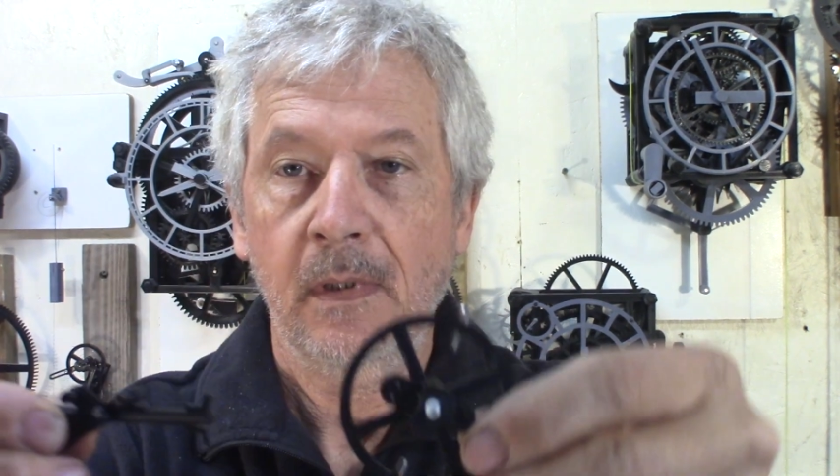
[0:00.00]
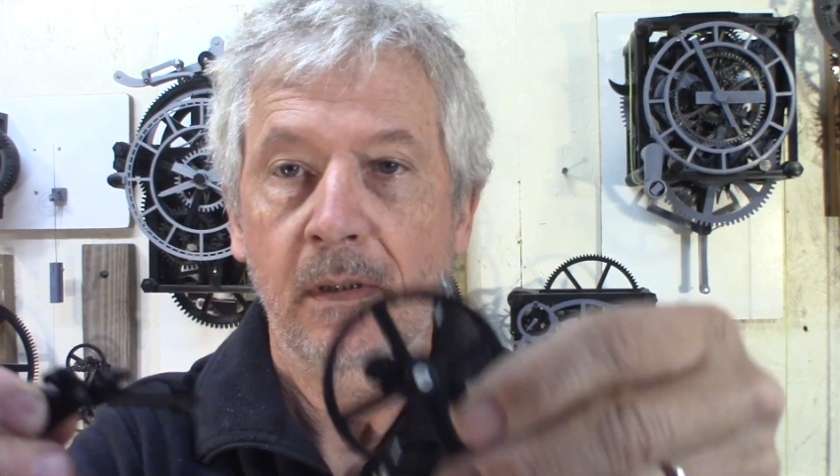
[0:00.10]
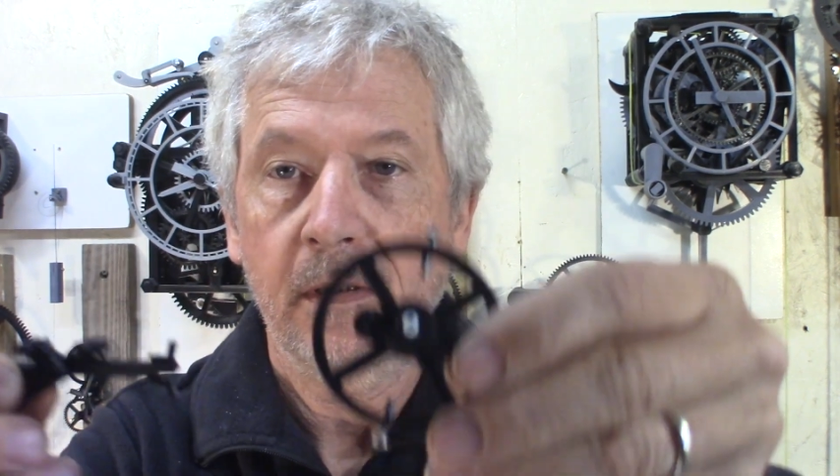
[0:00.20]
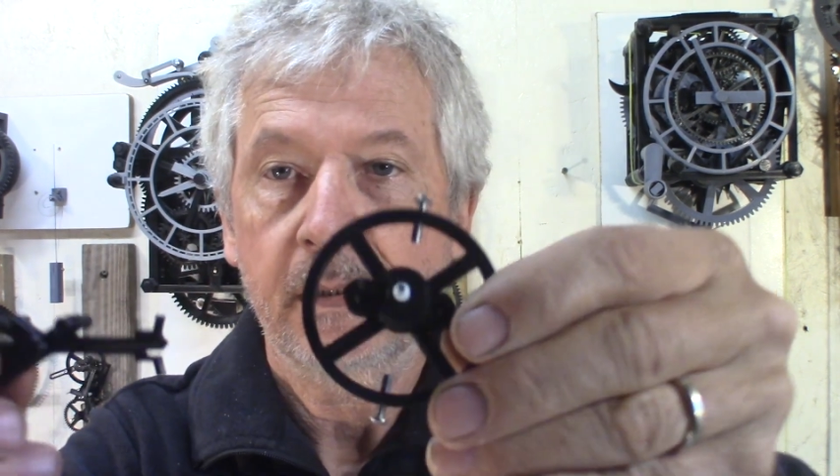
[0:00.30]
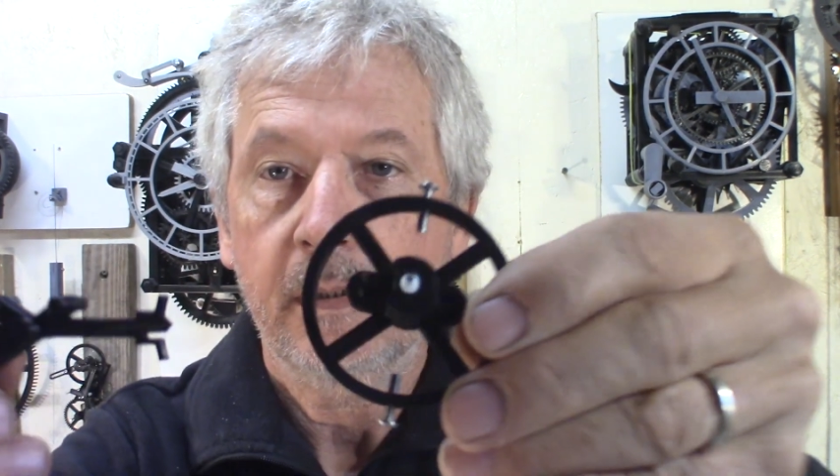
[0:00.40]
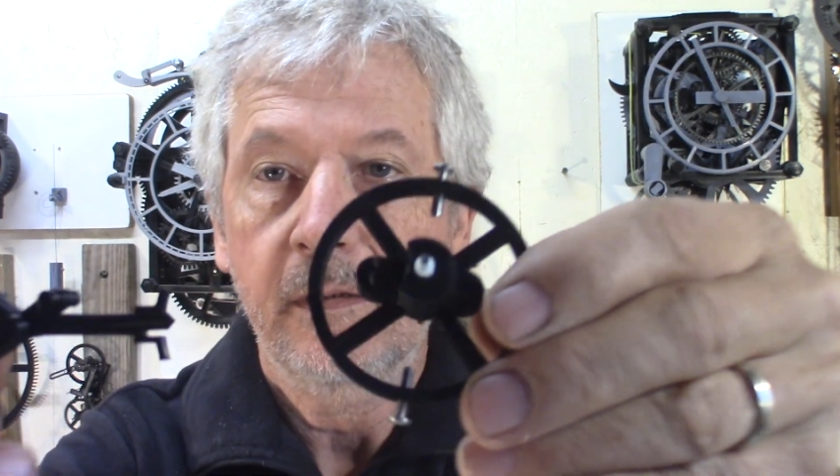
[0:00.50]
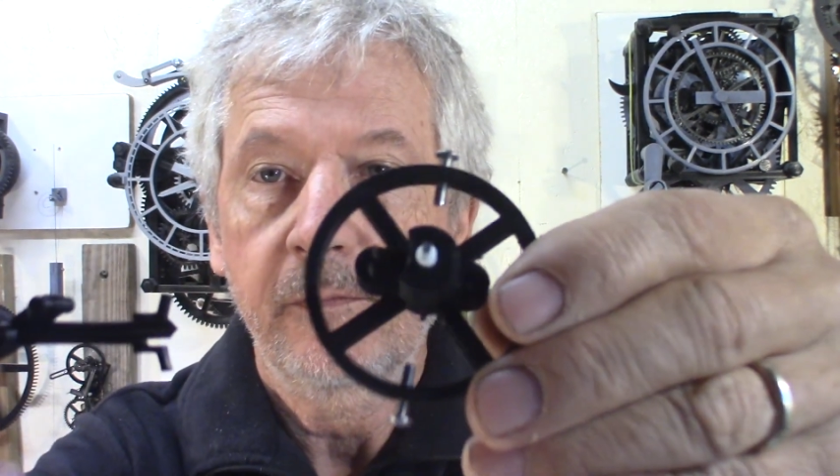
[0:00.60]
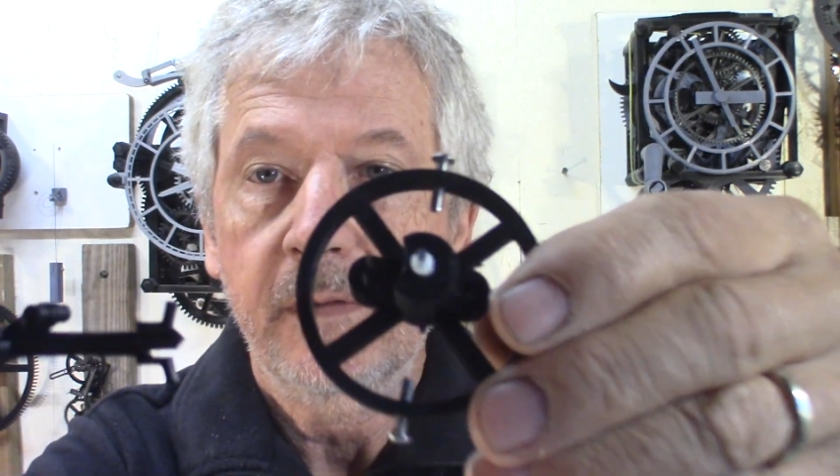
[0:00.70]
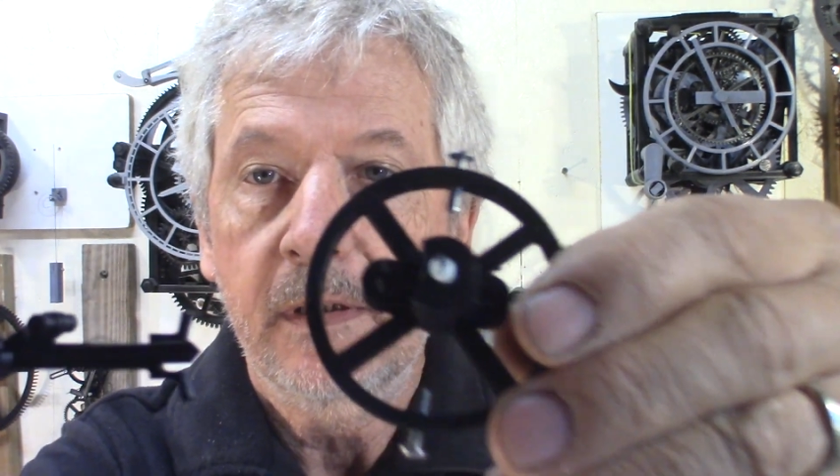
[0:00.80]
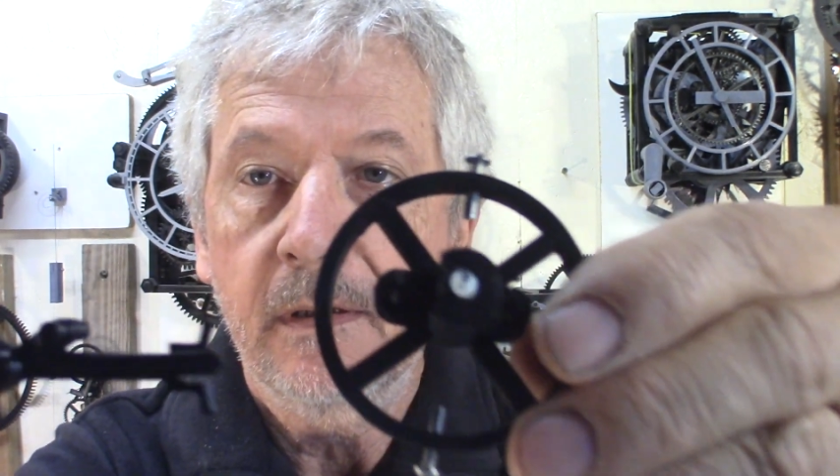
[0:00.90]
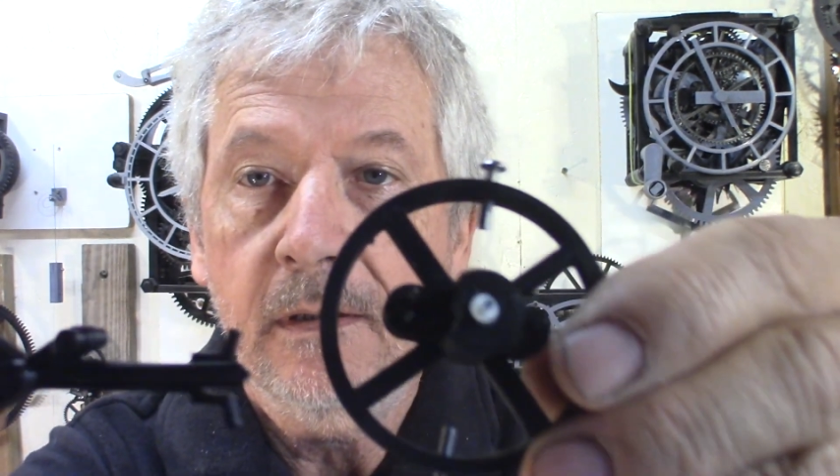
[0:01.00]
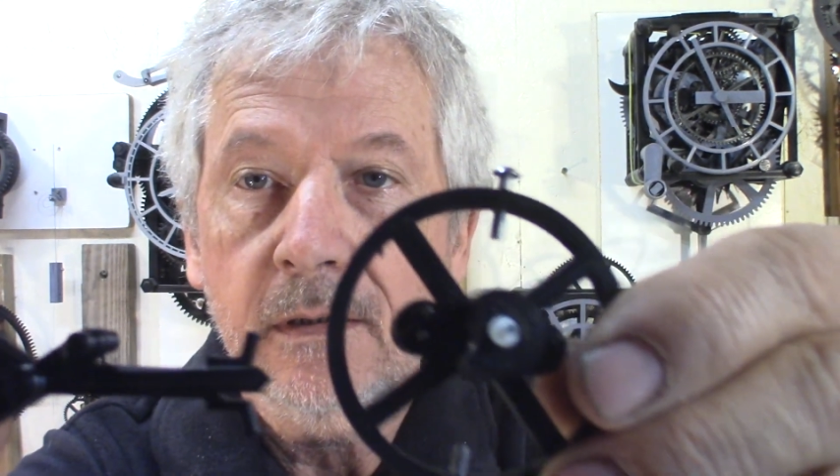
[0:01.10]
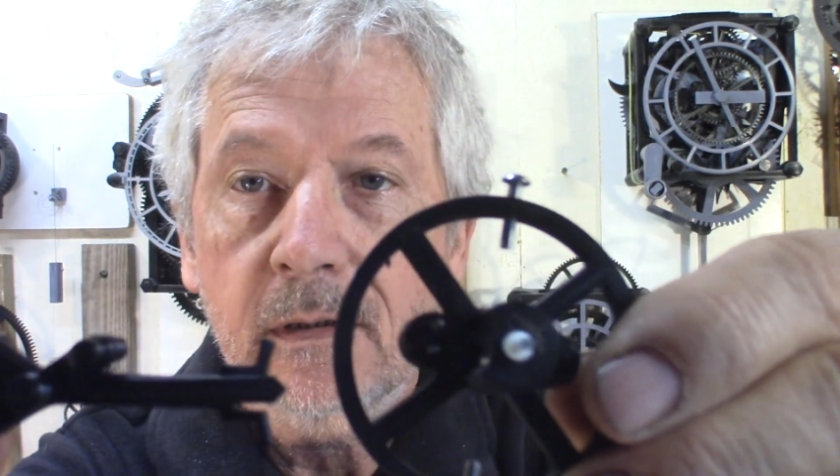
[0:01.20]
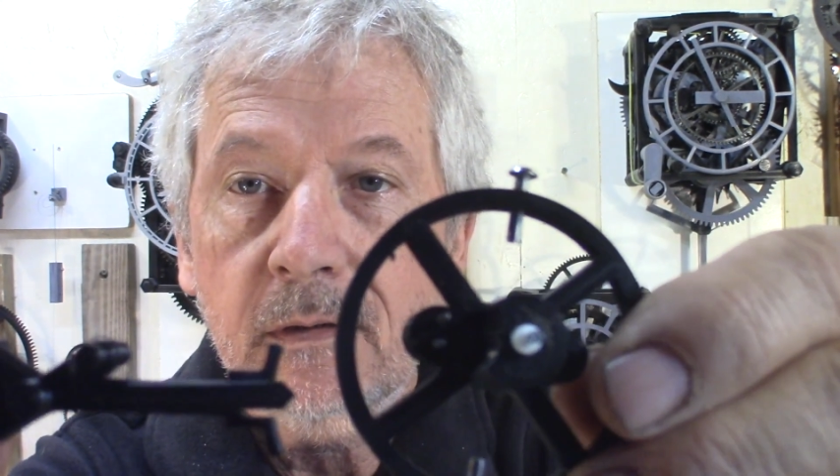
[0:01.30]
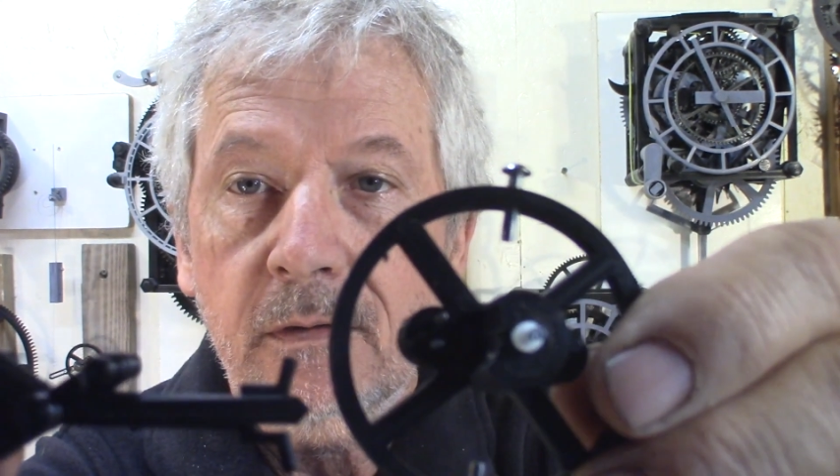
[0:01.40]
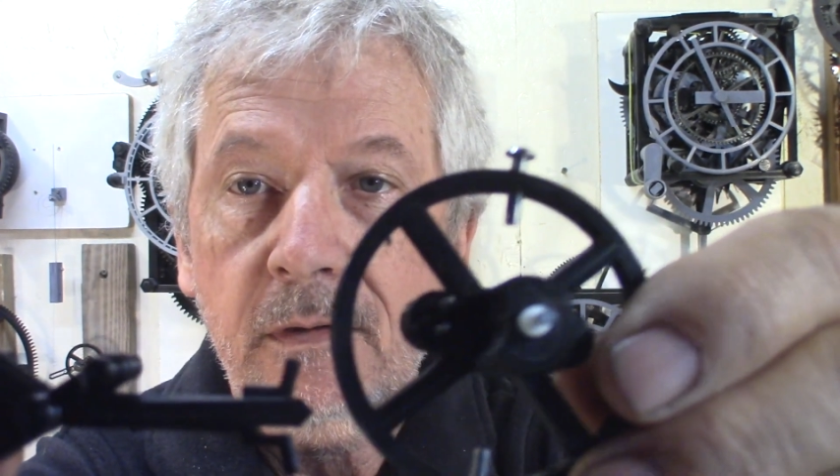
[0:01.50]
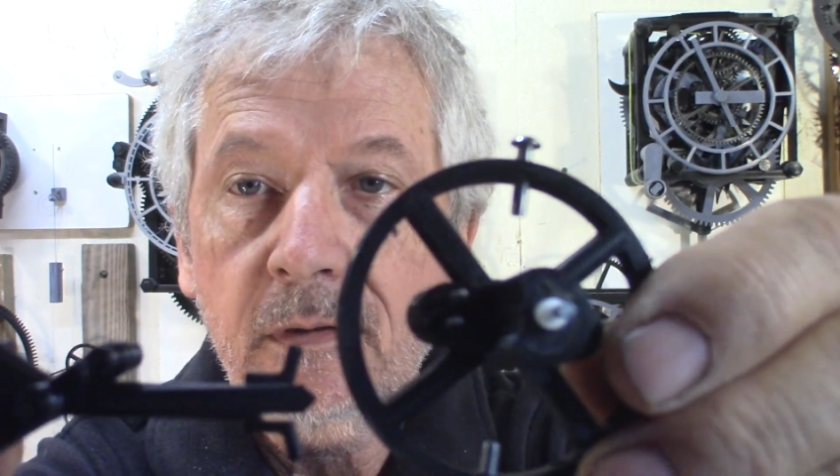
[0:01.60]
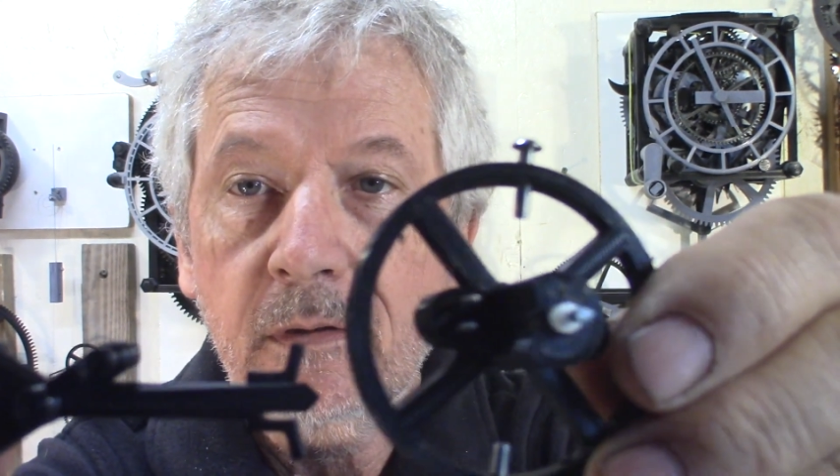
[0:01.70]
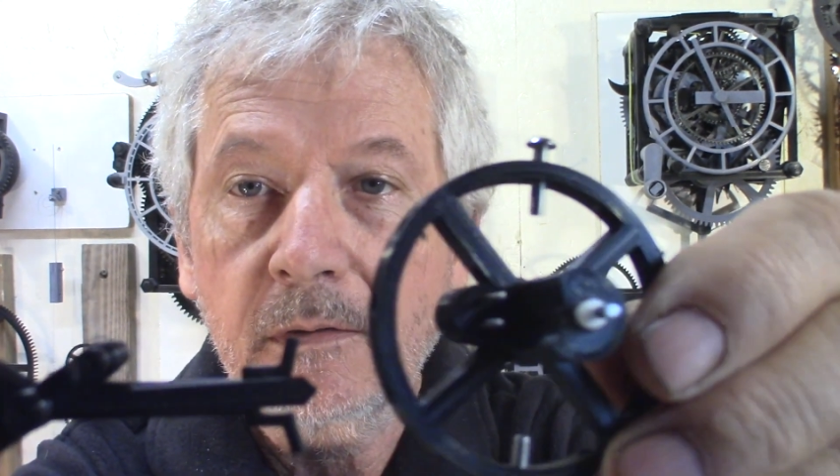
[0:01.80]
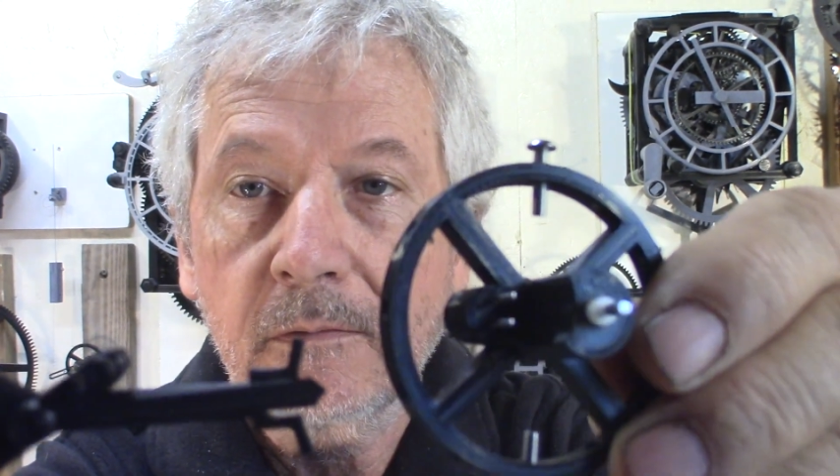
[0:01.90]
The safety dart